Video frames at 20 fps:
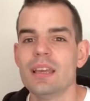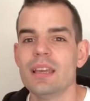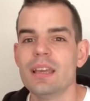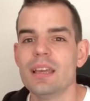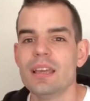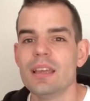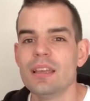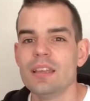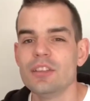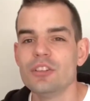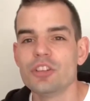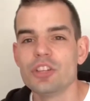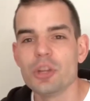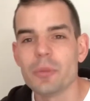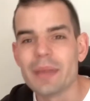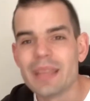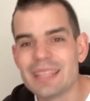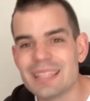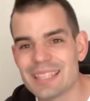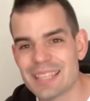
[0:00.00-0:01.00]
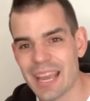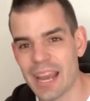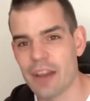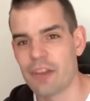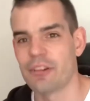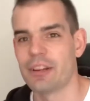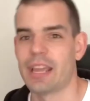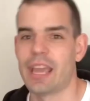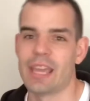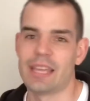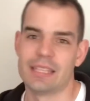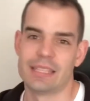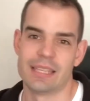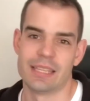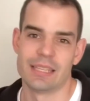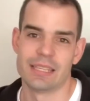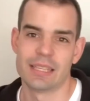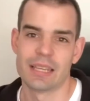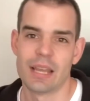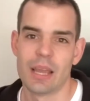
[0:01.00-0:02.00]
you're going to be
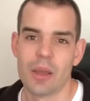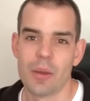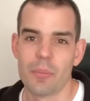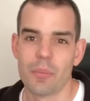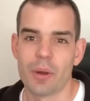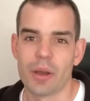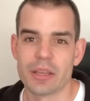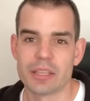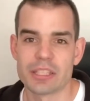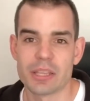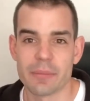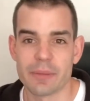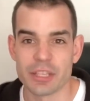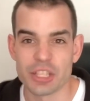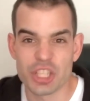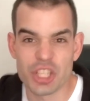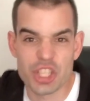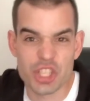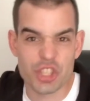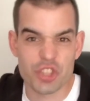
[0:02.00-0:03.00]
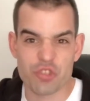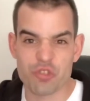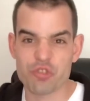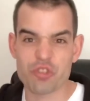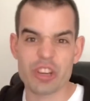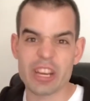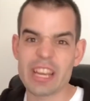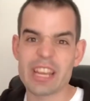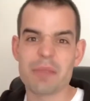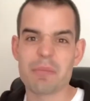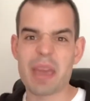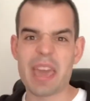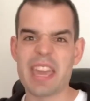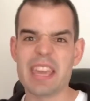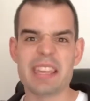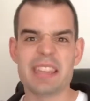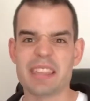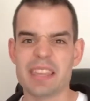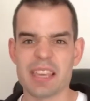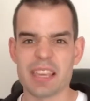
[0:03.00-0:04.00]
interrogated by some extreme
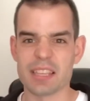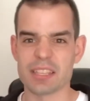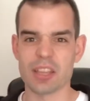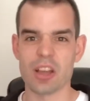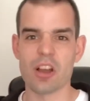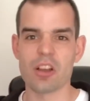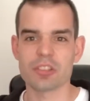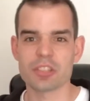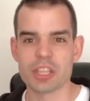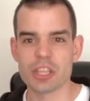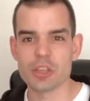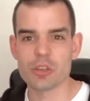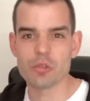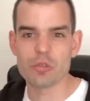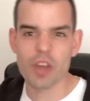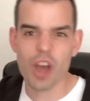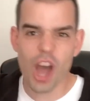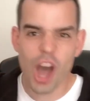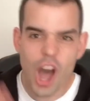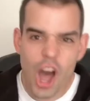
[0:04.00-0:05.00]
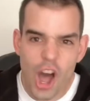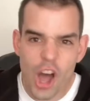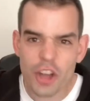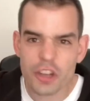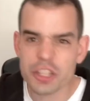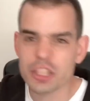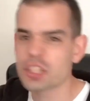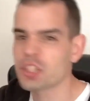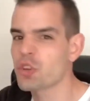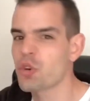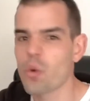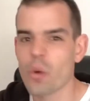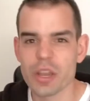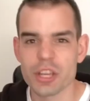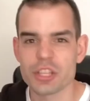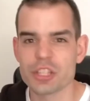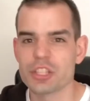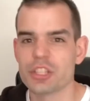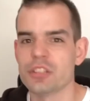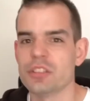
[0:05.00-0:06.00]
atheist asking you the hardest
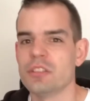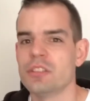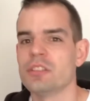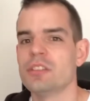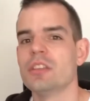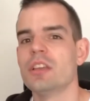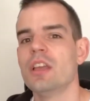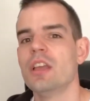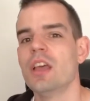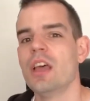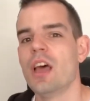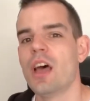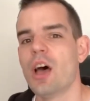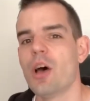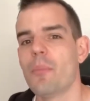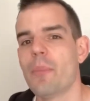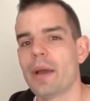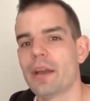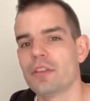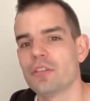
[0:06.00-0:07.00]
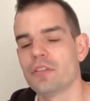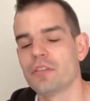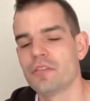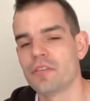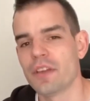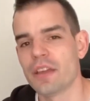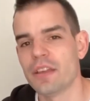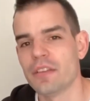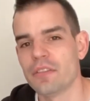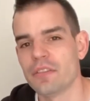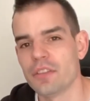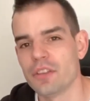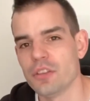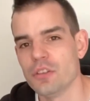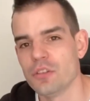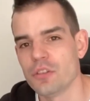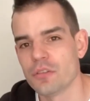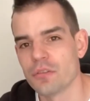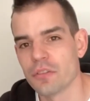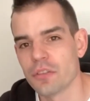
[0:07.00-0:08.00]
questions about your faith that you
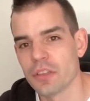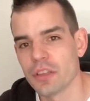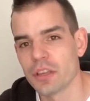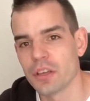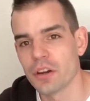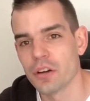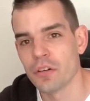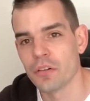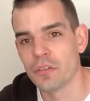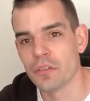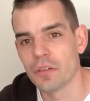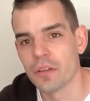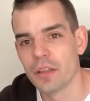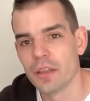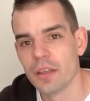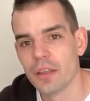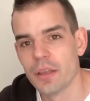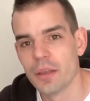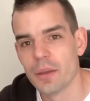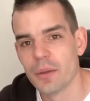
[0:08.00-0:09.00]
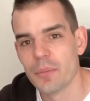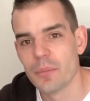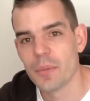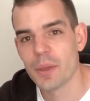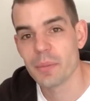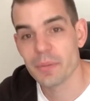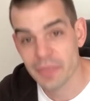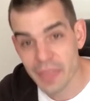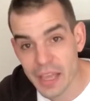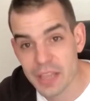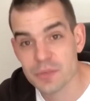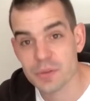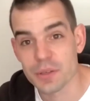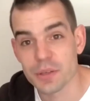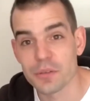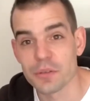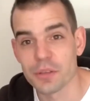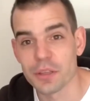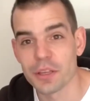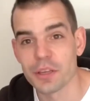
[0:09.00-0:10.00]
can think of. Maybe that's what you
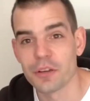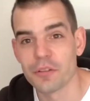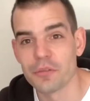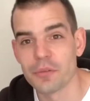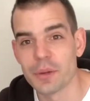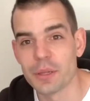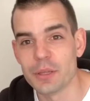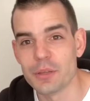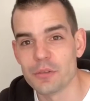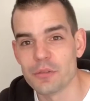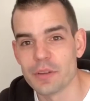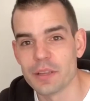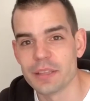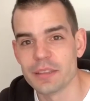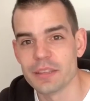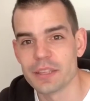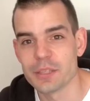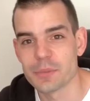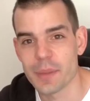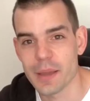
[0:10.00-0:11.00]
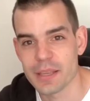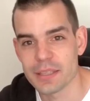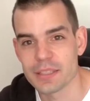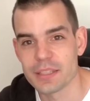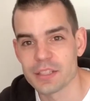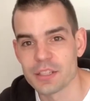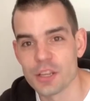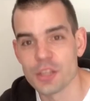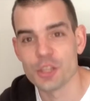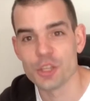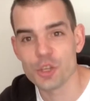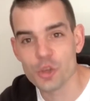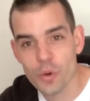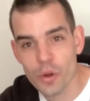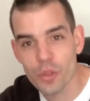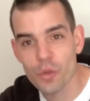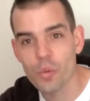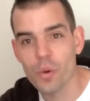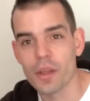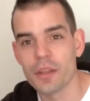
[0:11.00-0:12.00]
think of when you read this passage, and you are
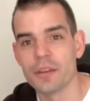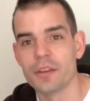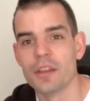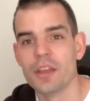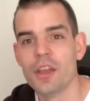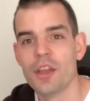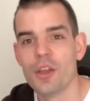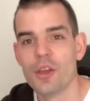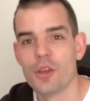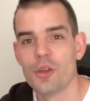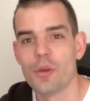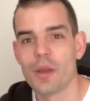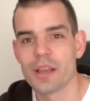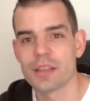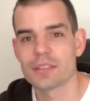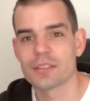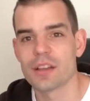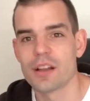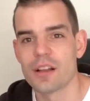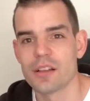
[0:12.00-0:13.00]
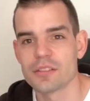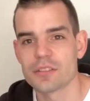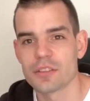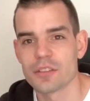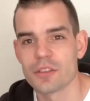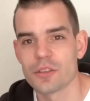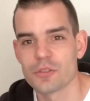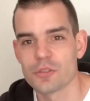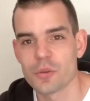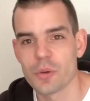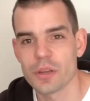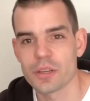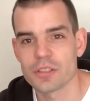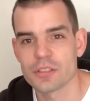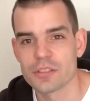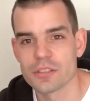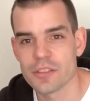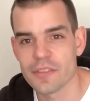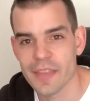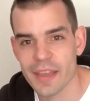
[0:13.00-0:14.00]
the one who has to answer those
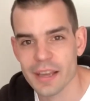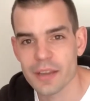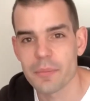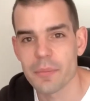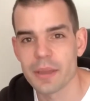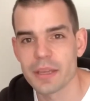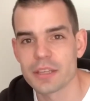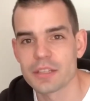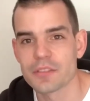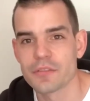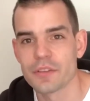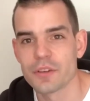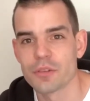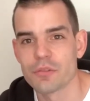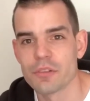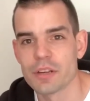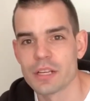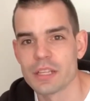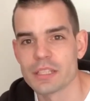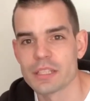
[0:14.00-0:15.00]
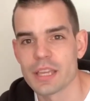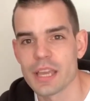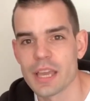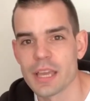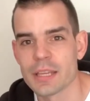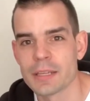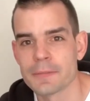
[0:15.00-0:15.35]
questions, and that can make us feel really scared.